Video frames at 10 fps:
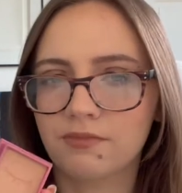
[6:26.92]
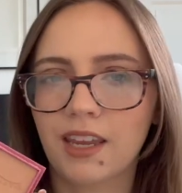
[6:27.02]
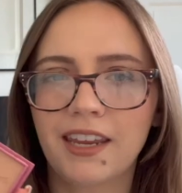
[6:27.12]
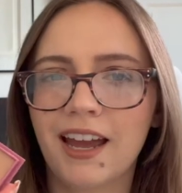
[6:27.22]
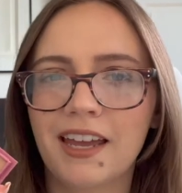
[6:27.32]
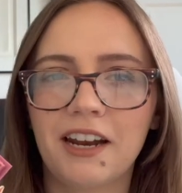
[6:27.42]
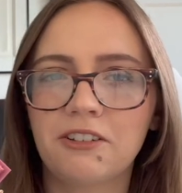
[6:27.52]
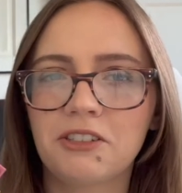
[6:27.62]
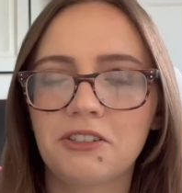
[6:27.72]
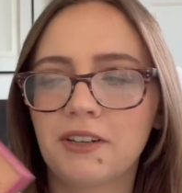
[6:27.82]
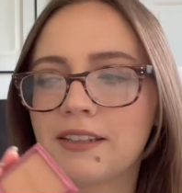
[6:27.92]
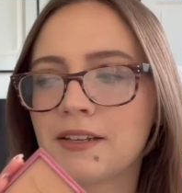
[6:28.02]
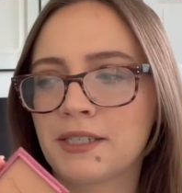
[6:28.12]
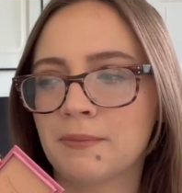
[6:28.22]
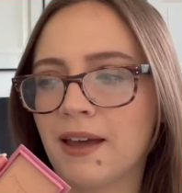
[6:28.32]
Yeah, and I also don't like
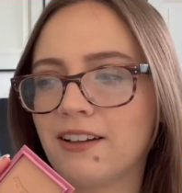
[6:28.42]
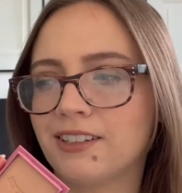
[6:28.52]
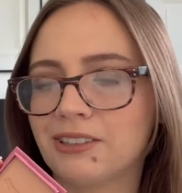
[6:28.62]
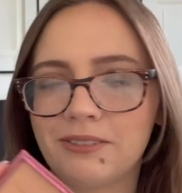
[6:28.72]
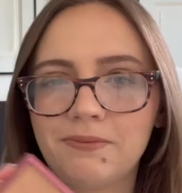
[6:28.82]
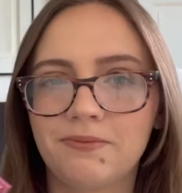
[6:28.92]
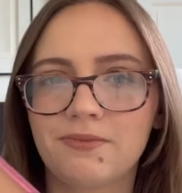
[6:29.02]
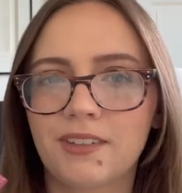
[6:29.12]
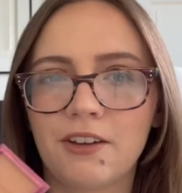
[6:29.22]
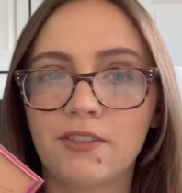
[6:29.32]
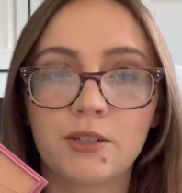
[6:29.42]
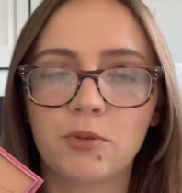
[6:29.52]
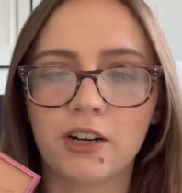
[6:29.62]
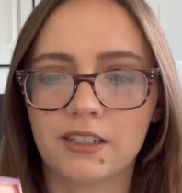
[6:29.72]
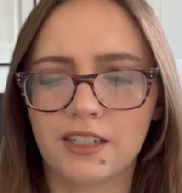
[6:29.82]
the smell of these
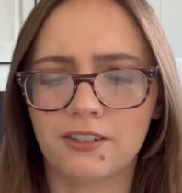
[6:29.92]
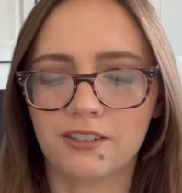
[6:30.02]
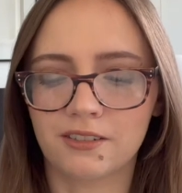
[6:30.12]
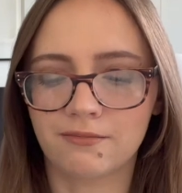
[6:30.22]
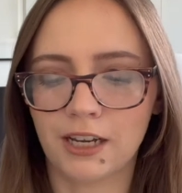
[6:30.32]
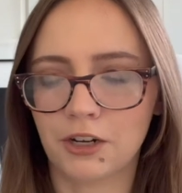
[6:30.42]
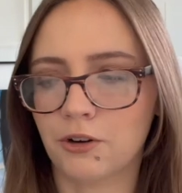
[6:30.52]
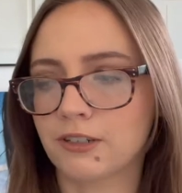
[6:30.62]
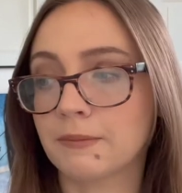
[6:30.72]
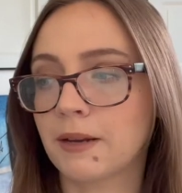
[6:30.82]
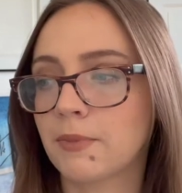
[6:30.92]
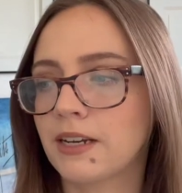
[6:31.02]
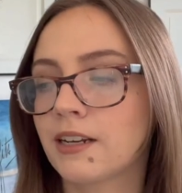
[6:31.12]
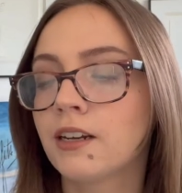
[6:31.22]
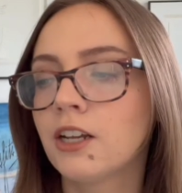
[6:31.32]
products either. They're kind of gross in my
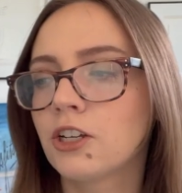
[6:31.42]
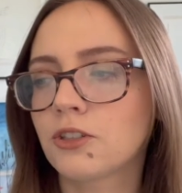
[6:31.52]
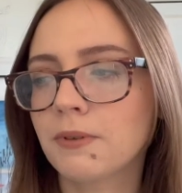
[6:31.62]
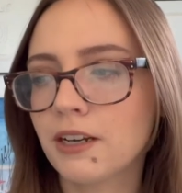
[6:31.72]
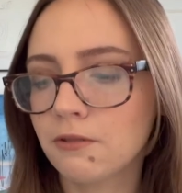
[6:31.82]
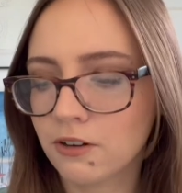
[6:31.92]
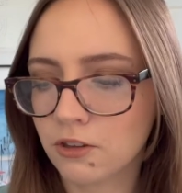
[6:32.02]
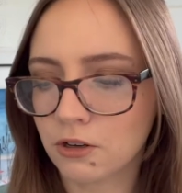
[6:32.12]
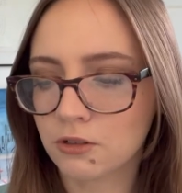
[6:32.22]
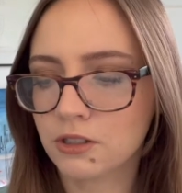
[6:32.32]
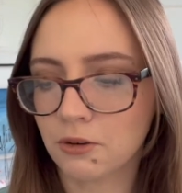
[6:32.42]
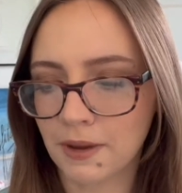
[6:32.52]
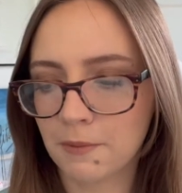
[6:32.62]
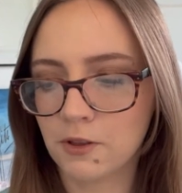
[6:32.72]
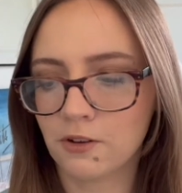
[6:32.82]
opinion. So I'm getting rid of those, so I'm
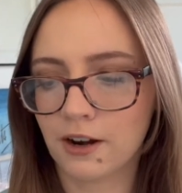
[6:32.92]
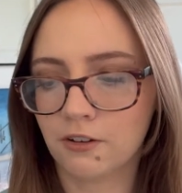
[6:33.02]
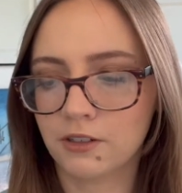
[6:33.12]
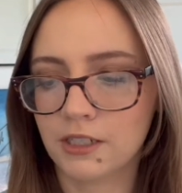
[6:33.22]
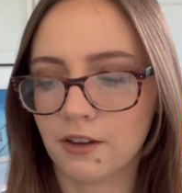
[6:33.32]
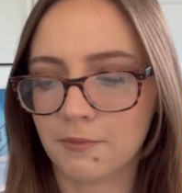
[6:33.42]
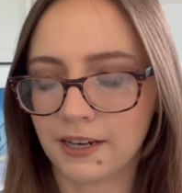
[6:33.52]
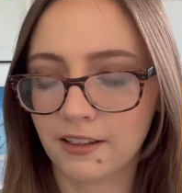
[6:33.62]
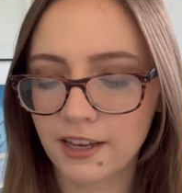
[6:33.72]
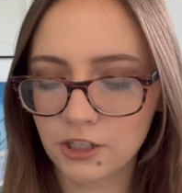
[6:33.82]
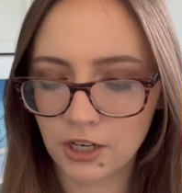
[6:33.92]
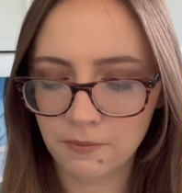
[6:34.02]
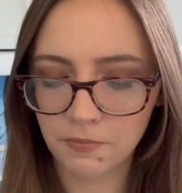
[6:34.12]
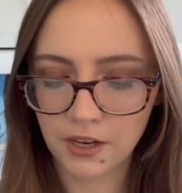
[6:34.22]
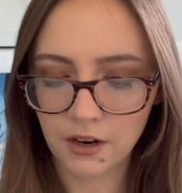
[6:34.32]
happy they're out of my
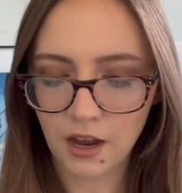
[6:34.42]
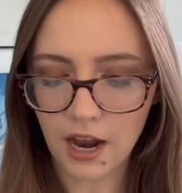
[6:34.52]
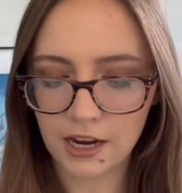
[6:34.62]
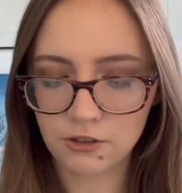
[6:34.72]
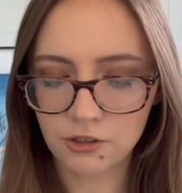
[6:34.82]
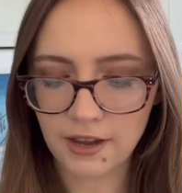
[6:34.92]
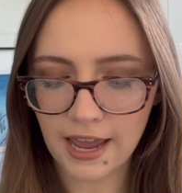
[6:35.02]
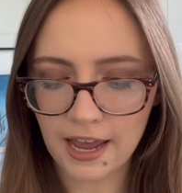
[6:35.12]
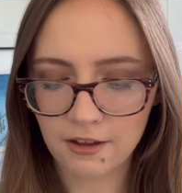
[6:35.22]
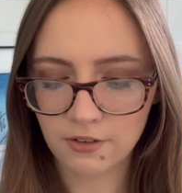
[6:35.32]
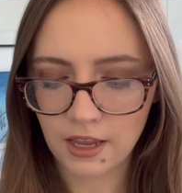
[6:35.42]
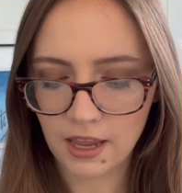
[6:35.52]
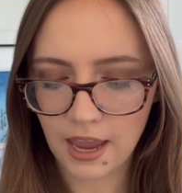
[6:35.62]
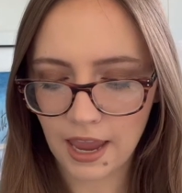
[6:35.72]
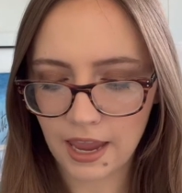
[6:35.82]
collection. I also have
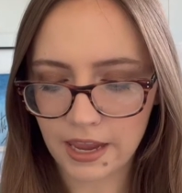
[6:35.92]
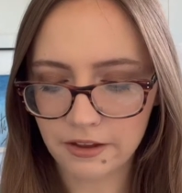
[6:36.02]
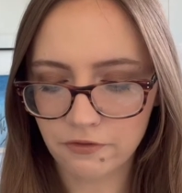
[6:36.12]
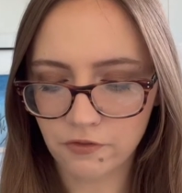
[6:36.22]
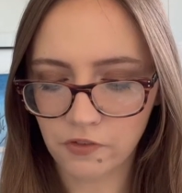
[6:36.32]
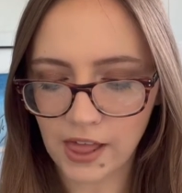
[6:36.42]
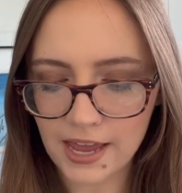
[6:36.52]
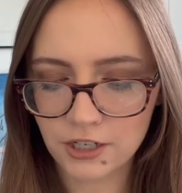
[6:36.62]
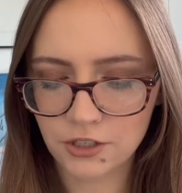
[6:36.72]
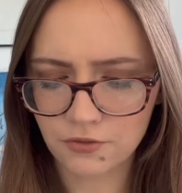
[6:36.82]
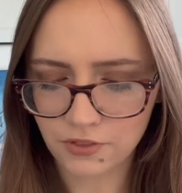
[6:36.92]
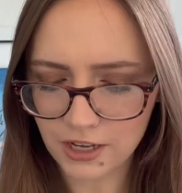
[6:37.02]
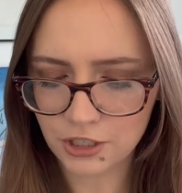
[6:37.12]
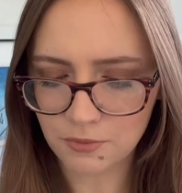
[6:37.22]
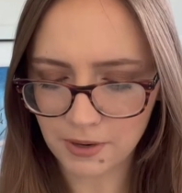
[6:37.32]
a Flash
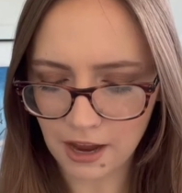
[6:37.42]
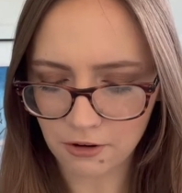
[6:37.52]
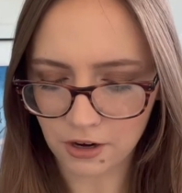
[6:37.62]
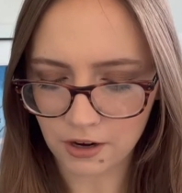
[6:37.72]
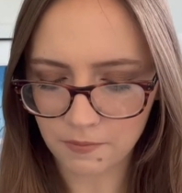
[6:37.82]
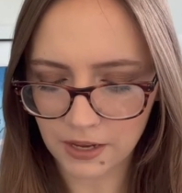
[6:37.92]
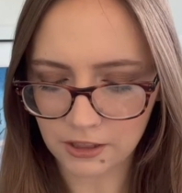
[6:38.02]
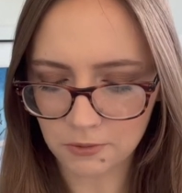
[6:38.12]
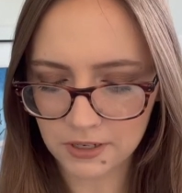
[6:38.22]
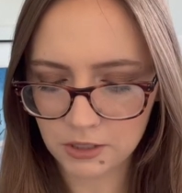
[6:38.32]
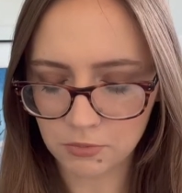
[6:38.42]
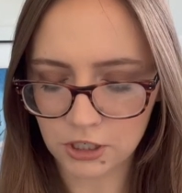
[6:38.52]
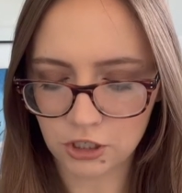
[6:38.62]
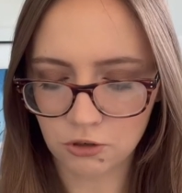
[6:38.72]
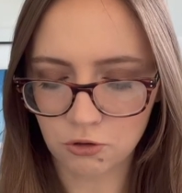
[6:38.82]
Flush Powder, a Luminous
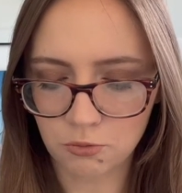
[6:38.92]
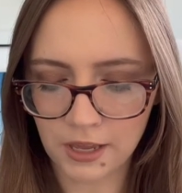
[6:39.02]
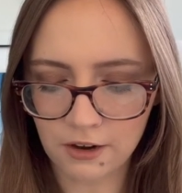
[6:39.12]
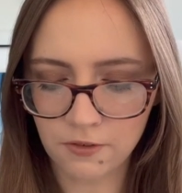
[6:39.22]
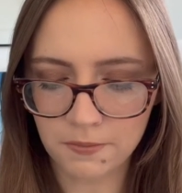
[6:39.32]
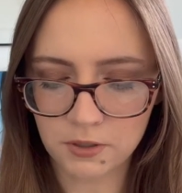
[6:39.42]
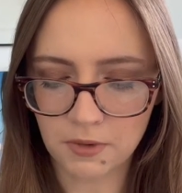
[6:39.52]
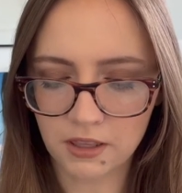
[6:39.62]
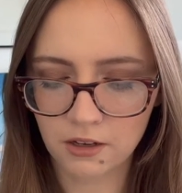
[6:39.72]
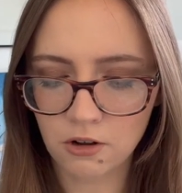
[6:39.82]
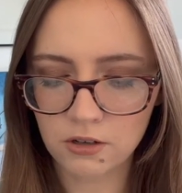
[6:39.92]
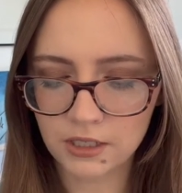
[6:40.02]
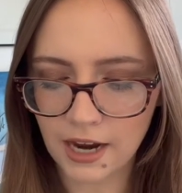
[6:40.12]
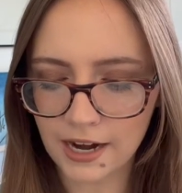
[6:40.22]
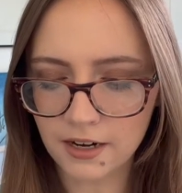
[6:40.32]
Blush in Cool Pink from Smith and
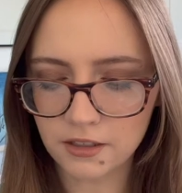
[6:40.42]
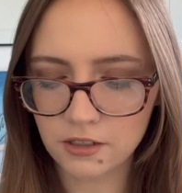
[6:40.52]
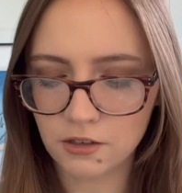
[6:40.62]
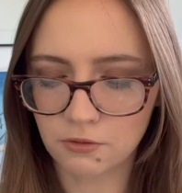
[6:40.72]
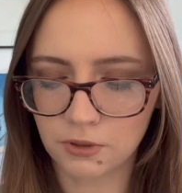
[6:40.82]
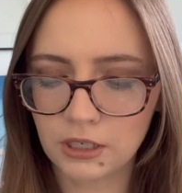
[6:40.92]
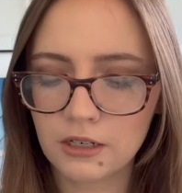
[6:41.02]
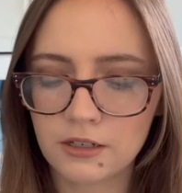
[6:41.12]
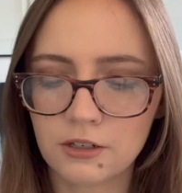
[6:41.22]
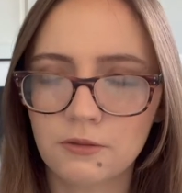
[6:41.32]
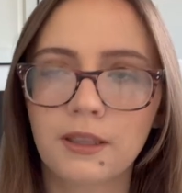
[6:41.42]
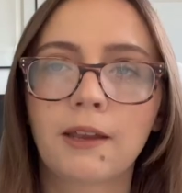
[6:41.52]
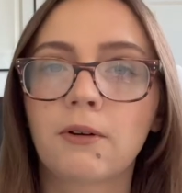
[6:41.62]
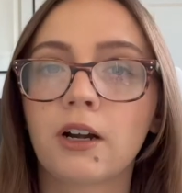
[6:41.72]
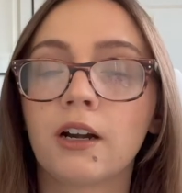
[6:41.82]
Colt. I got these on a really good deal when
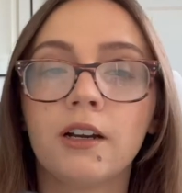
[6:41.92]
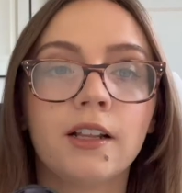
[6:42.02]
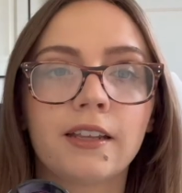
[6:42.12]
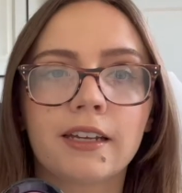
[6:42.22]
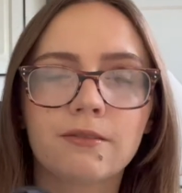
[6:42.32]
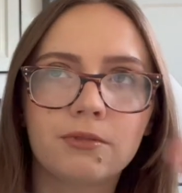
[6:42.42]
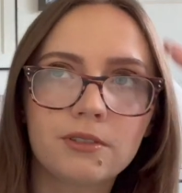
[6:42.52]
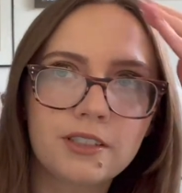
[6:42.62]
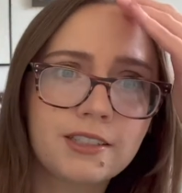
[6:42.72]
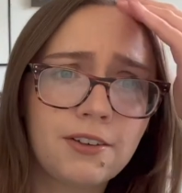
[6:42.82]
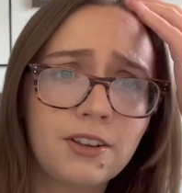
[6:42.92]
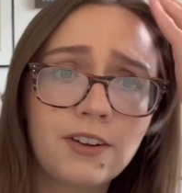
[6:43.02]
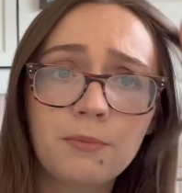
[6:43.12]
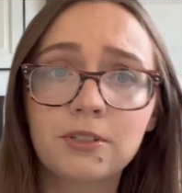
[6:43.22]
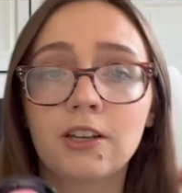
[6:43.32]
they were like
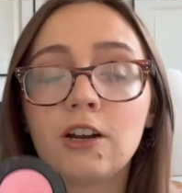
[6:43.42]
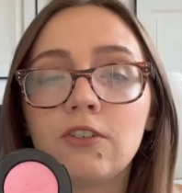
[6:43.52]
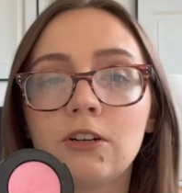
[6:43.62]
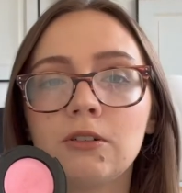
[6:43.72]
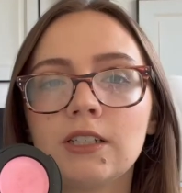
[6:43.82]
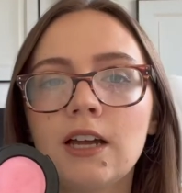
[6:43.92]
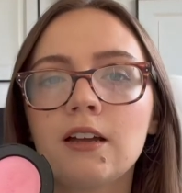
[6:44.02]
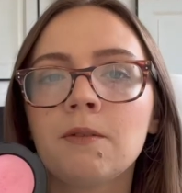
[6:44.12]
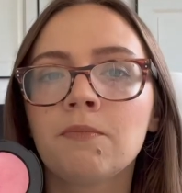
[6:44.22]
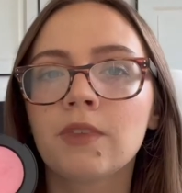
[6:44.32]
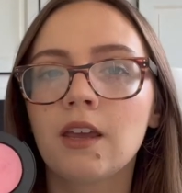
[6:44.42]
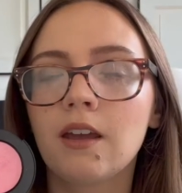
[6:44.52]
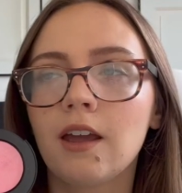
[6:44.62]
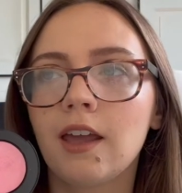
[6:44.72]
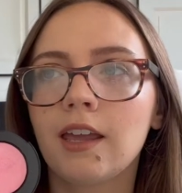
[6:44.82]
seventy-five percent off on Ulta.
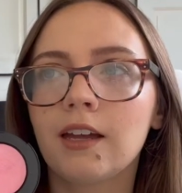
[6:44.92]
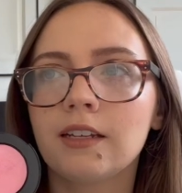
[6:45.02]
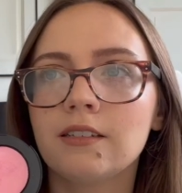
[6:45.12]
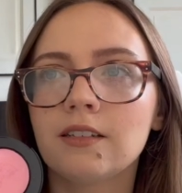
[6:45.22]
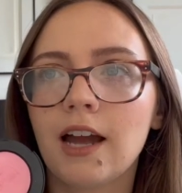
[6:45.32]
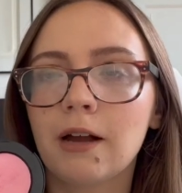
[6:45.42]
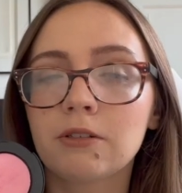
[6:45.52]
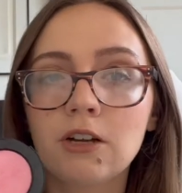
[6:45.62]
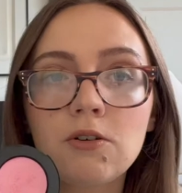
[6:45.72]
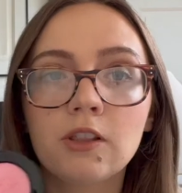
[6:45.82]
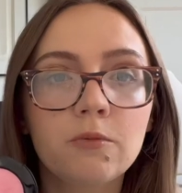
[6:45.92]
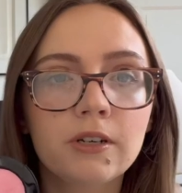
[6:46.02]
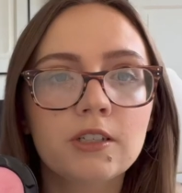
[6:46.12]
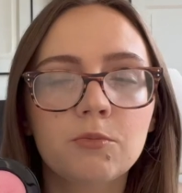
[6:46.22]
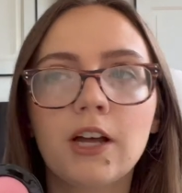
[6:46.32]
And I was like, oh, a
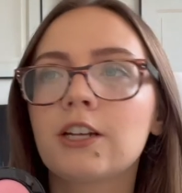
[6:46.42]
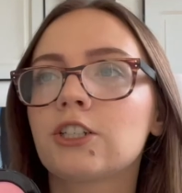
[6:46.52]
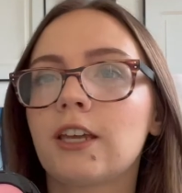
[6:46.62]
luminous blush.